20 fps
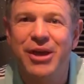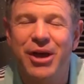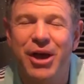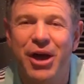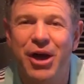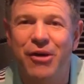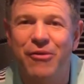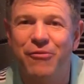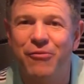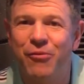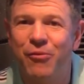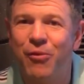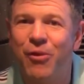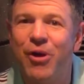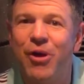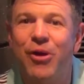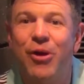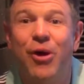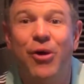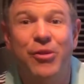of
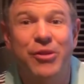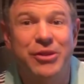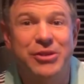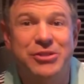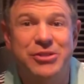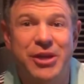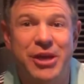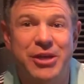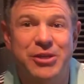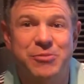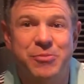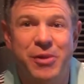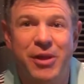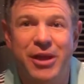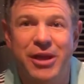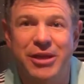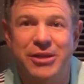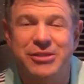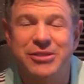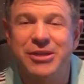where all this takes
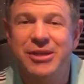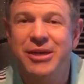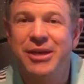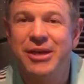place.